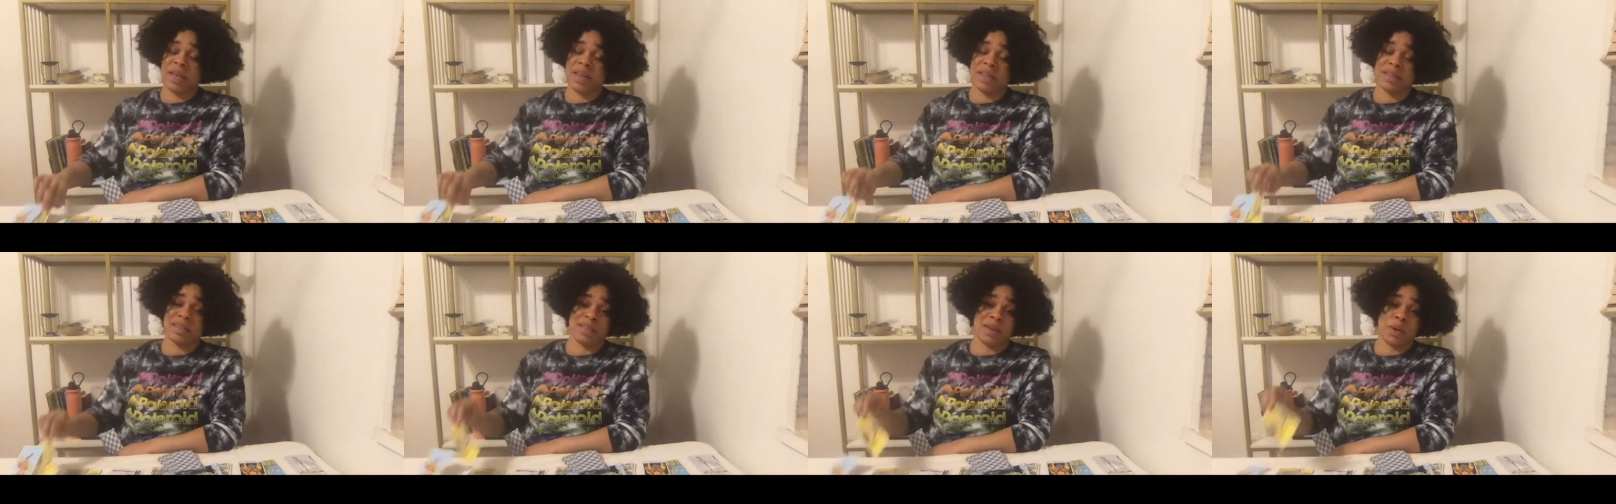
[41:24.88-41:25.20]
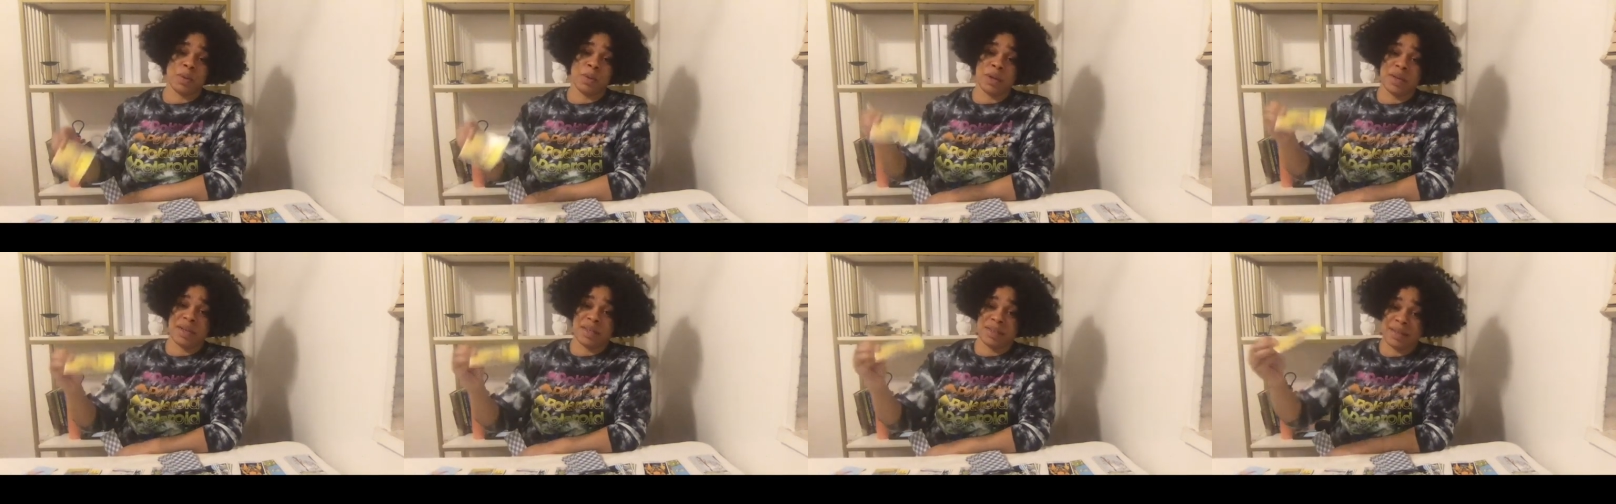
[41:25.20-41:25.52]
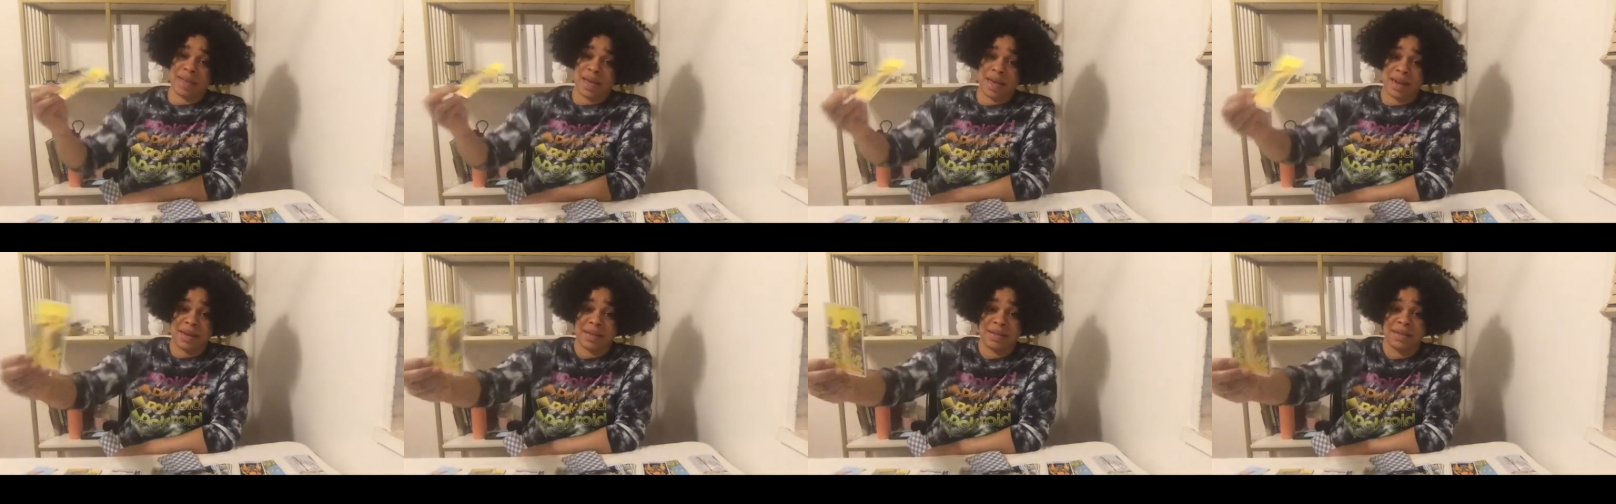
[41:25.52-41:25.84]
someone
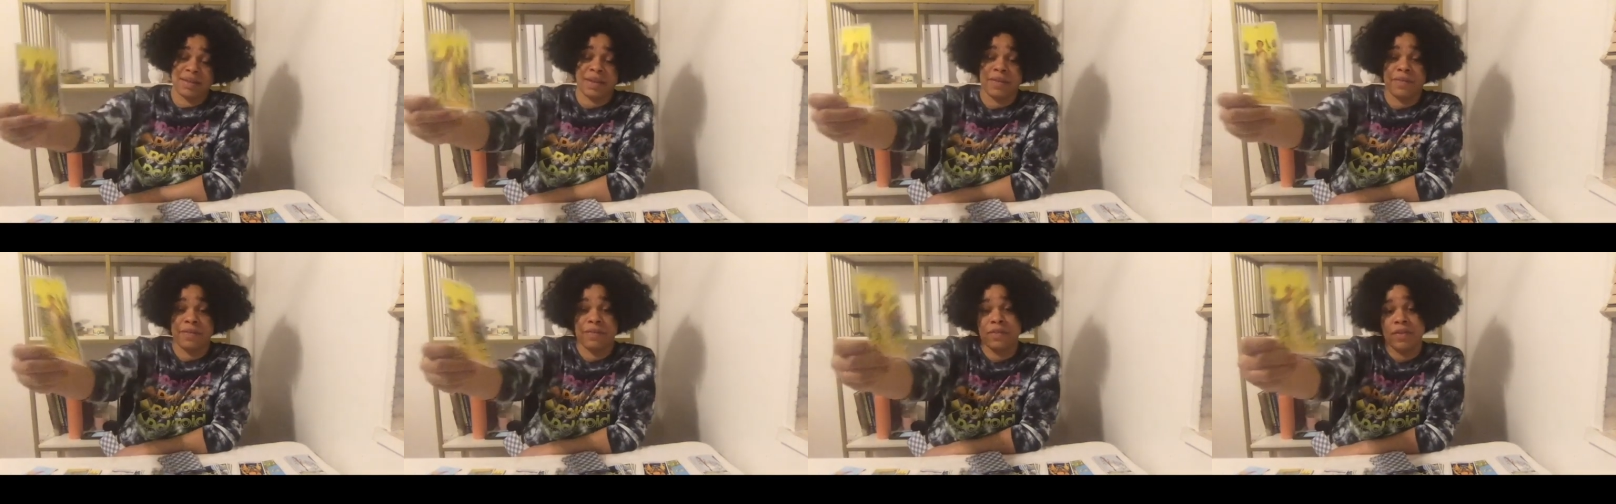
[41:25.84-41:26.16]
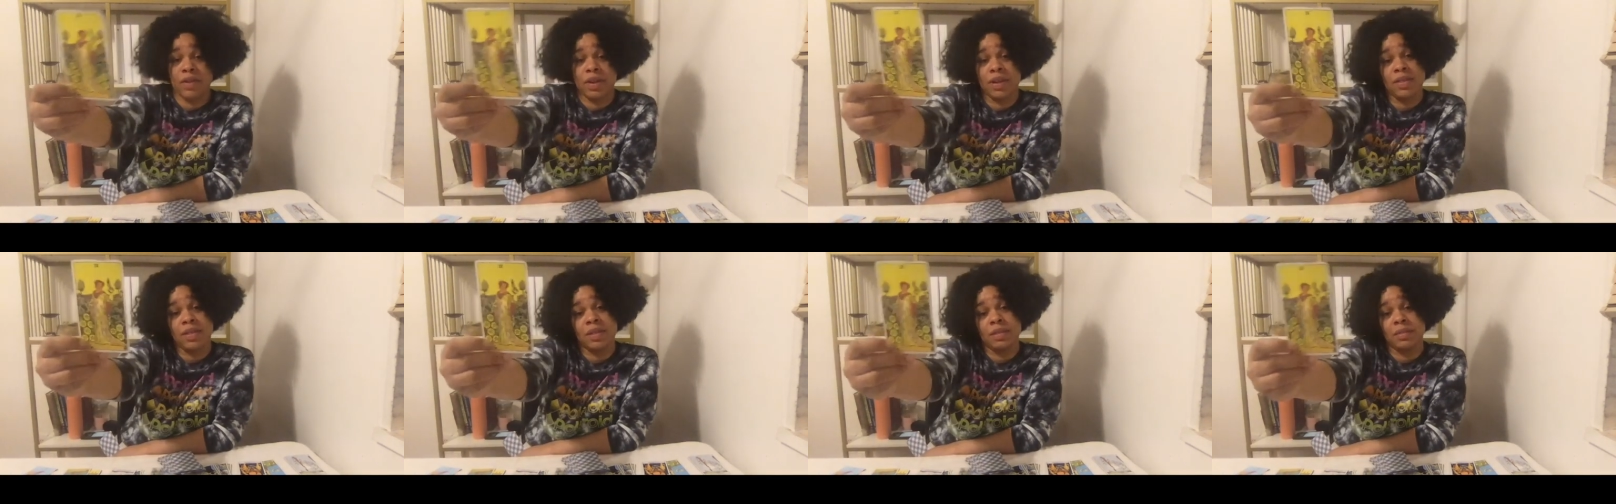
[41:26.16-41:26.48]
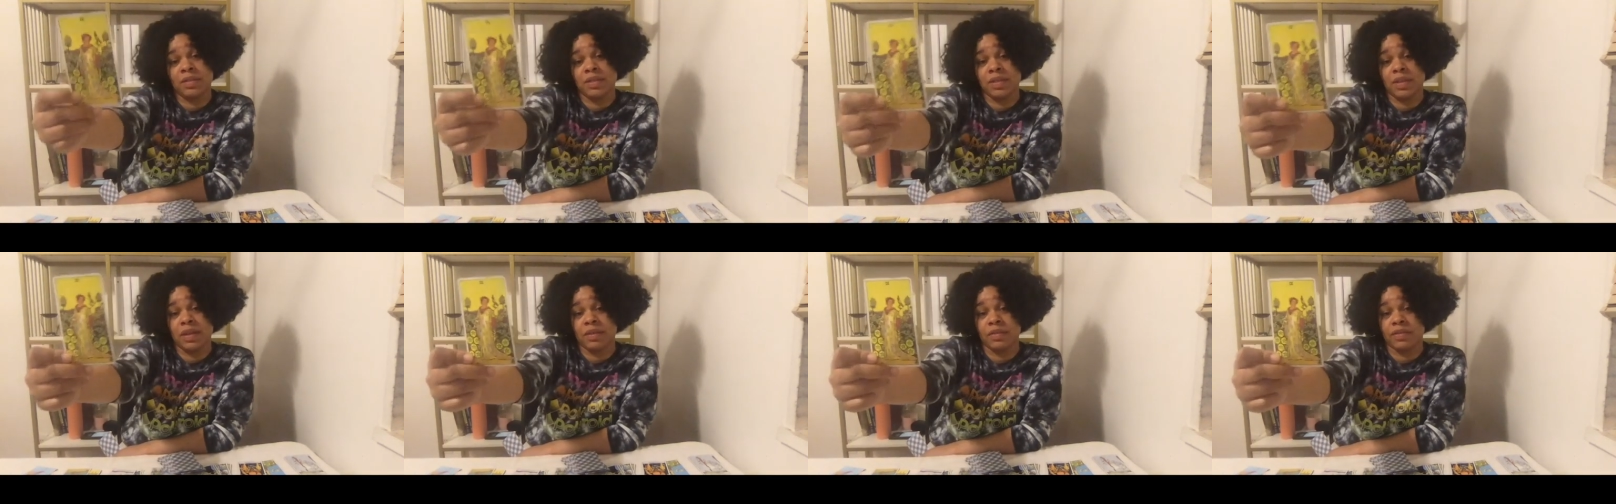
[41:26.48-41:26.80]
decided to free
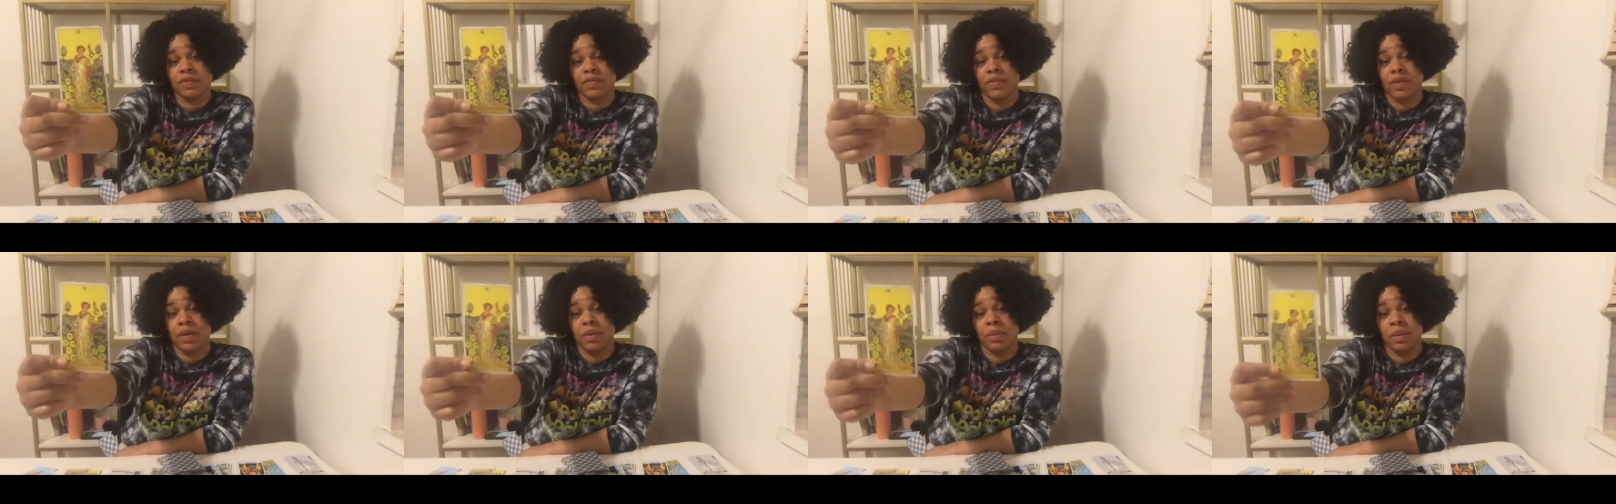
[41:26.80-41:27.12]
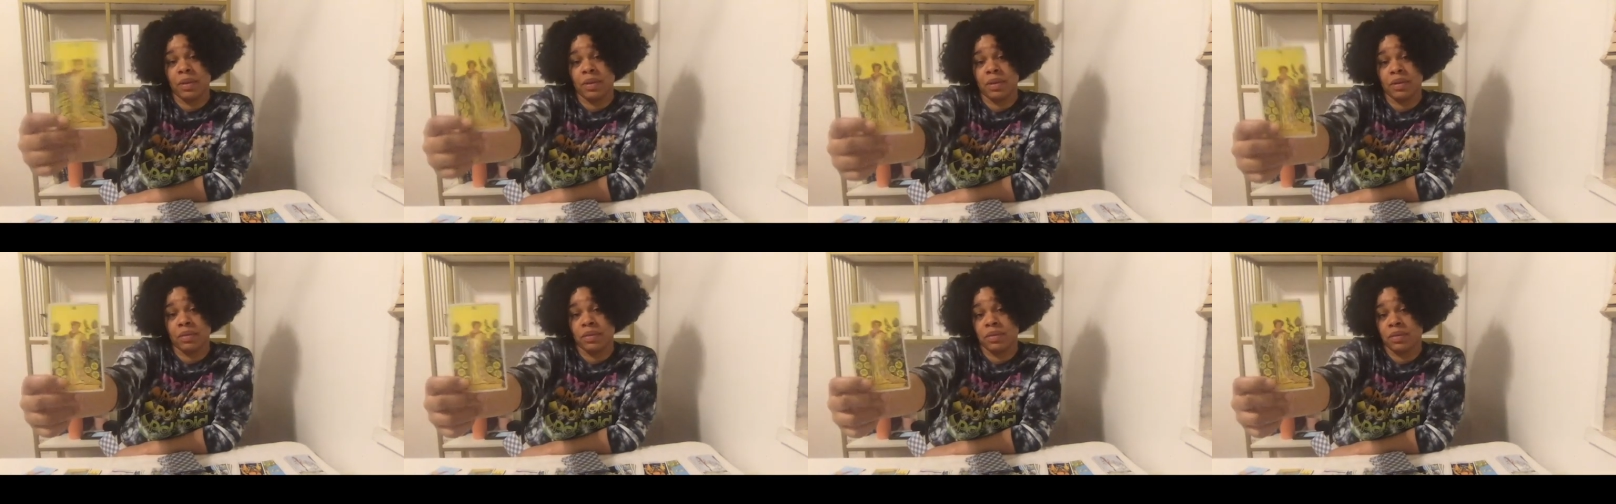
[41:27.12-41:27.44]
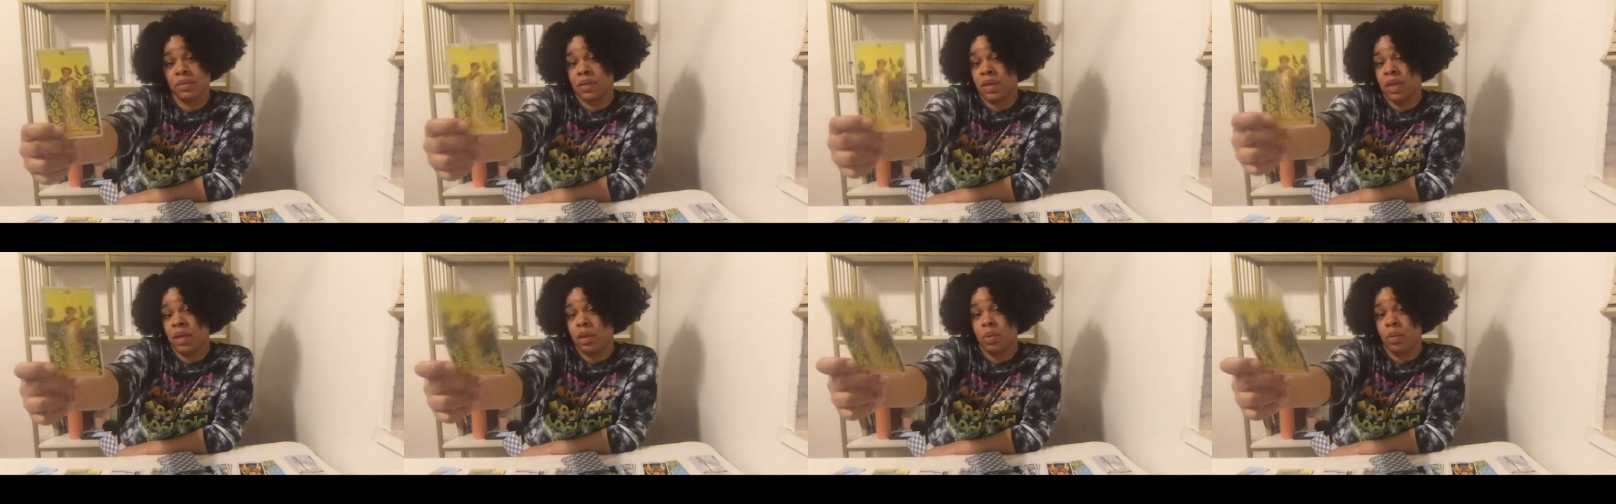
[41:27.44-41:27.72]
themselves from it and say,